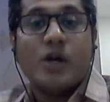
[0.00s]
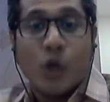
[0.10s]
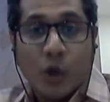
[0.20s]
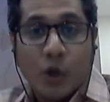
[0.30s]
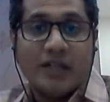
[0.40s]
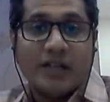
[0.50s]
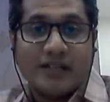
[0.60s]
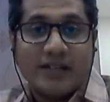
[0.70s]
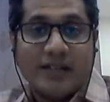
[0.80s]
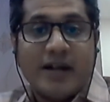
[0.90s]
Golghar.
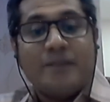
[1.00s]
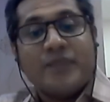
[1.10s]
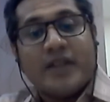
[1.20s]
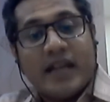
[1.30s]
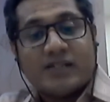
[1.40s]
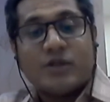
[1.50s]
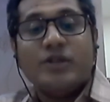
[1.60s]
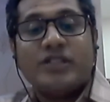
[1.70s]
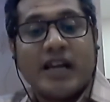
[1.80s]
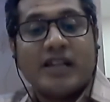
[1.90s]
He's going
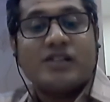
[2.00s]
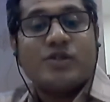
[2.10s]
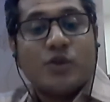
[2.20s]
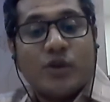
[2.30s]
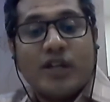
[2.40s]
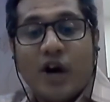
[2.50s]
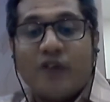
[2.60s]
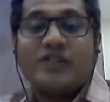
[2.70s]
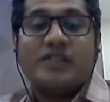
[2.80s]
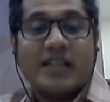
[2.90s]
to share the story
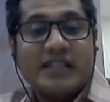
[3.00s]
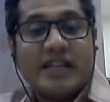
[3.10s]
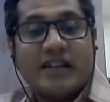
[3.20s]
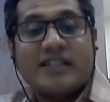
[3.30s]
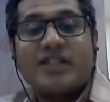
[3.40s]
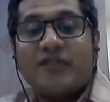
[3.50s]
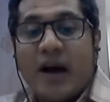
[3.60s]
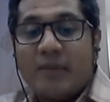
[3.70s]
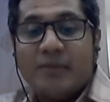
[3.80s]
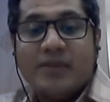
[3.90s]
of his three-generation
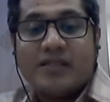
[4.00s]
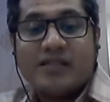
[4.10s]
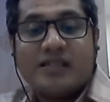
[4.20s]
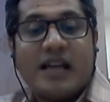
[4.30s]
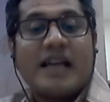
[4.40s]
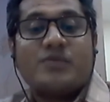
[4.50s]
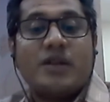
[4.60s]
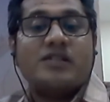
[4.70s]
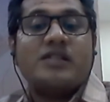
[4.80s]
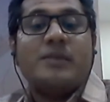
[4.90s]
family business, as
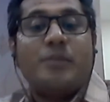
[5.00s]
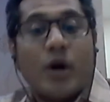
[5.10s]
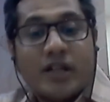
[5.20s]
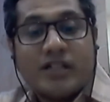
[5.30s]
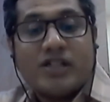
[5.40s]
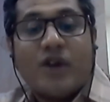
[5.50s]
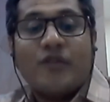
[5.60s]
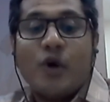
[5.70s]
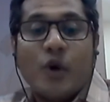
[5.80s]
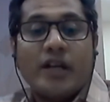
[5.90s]
well as the importance
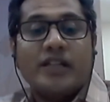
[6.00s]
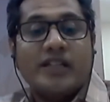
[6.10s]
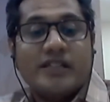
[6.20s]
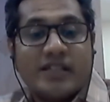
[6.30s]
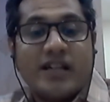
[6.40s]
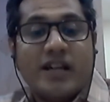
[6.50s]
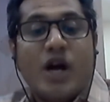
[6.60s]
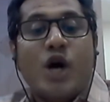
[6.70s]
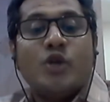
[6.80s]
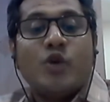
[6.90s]
of going digital
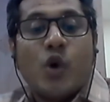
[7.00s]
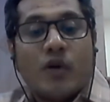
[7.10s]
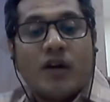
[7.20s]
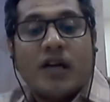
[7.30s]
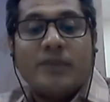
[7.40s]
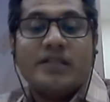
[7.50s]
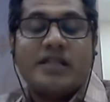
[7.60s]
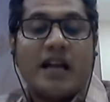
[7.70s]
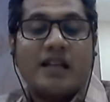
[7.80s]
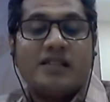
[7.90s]
to overcome the
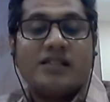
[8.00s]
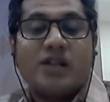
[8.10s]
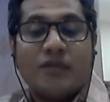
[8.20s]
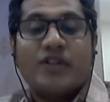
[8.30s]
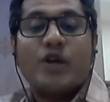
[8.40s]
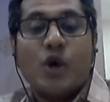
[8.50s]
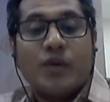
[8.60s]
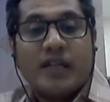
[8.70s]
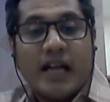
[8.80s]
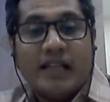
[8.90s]
challenges of the
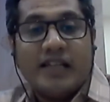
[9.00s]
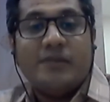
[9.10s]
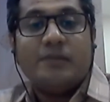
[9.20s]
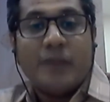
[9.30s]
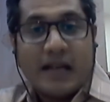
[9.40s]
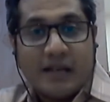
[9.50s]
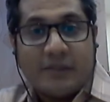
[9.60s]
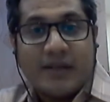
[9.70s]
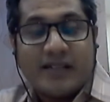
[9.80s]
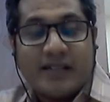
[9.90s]
COVID nineteen
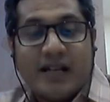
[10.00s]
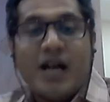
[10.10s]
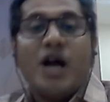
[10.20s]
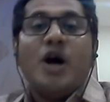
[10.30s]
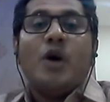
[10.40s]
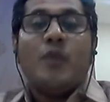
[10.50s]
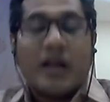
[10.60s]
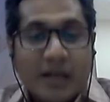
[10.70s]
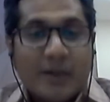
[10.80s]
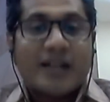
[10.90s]
pandemic.
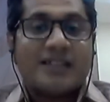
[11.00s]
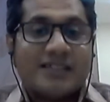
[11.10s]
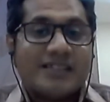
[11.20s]
Welcome, Adarsh.